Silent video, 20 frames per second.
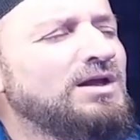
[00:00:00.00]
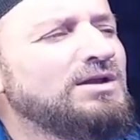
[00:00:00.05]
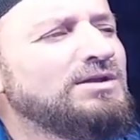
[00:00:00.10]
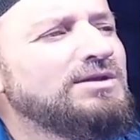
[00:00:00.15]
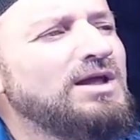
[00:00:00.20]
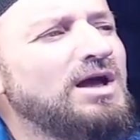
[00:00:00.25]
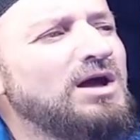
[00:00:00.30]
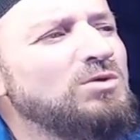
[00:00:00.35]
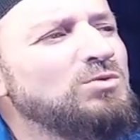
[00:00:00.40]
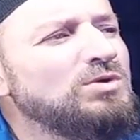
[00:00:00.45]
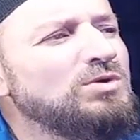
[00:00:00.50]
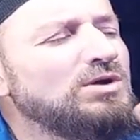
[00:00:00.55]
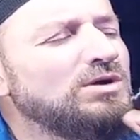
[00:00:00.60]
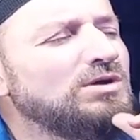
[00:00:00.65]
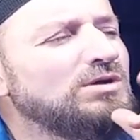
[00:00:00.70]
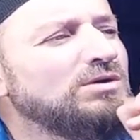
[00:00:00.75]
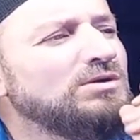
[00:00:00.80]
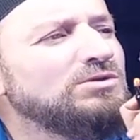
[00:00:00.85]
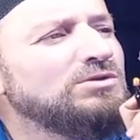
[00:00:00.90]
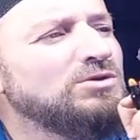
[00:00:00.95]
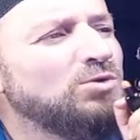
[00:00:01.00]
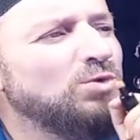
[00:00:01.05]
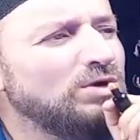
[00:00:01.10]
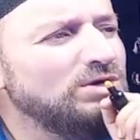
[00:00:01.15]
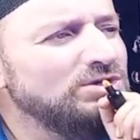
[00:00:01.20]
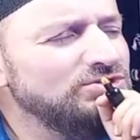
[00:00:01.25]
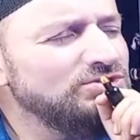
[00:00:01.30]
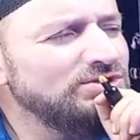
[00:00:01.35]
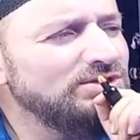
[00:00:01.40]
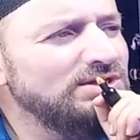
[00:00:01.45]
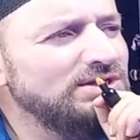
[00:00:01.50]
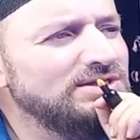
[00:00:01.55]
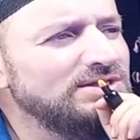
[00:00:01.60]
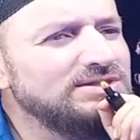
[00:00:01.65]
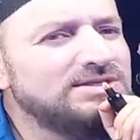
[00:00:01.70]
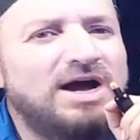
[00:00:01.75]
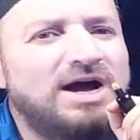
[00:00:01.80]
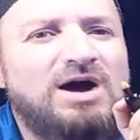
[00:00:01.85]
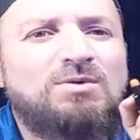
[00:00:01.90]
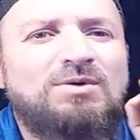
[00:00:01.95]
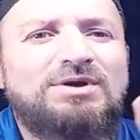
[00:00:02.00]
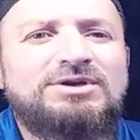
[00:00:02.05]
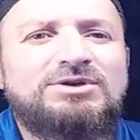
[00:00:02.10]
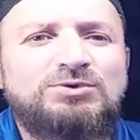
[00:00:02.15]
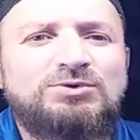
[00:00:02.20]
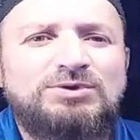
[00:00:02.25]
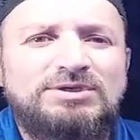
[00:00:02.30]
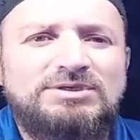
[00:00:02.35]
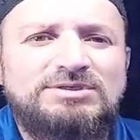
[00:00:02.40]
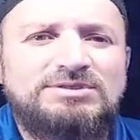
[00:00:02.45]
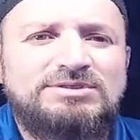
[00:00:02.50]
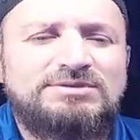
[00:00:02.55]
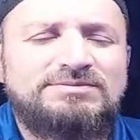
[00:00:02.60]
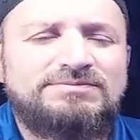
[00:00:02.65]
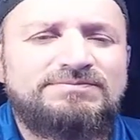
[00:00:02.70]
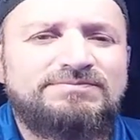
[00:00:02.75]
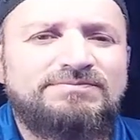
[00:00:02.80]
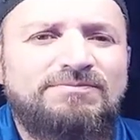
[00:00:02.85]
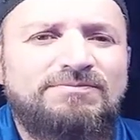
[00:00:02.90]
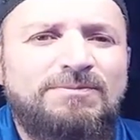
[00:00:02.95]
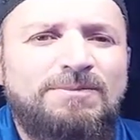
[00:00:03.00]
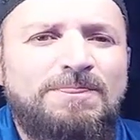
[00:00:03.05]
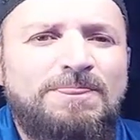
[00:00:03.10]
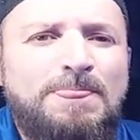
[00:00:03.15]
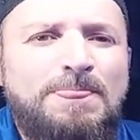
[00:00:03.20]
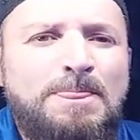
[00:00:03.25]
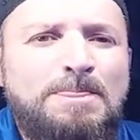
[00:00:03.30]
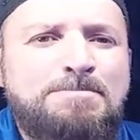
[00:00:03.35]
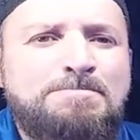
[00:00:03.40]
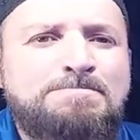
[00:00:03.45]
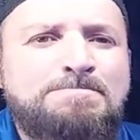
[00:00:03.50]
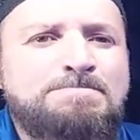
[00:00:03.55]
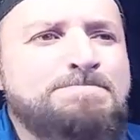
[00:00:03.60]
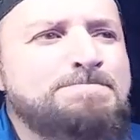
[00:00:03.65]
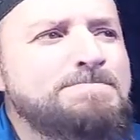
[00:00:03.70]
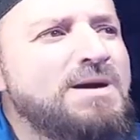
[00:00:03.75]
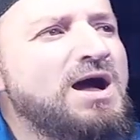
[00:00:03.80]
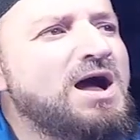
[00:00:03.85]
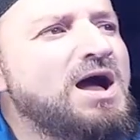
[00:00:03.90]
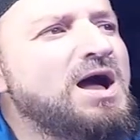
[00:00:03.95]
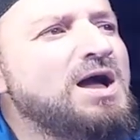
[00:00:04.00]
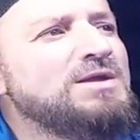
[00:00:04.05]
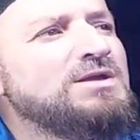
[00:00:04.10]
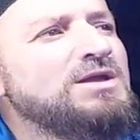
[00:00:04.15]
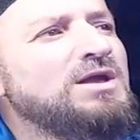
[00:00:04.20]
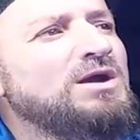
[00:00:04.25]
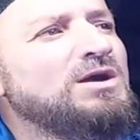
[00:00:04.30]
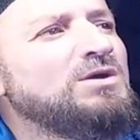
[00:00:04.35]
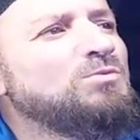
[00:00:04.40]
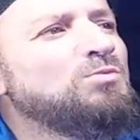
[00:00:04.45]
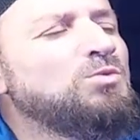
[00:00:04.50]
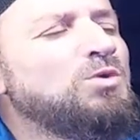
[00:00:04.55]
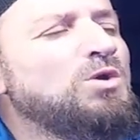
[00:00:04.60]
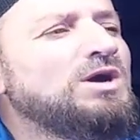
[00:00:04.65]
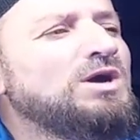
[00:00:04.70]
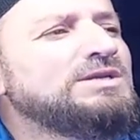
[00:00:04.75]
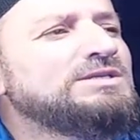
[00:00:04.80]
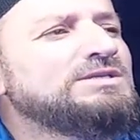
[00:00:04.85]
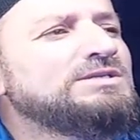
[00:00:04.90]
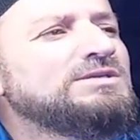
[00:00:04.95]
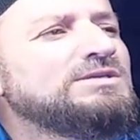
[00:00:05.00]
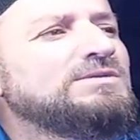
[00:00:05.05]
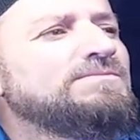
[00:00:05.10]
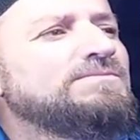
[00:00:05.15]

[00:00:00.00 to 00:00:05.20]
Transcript: Now, the question is how I do this. I want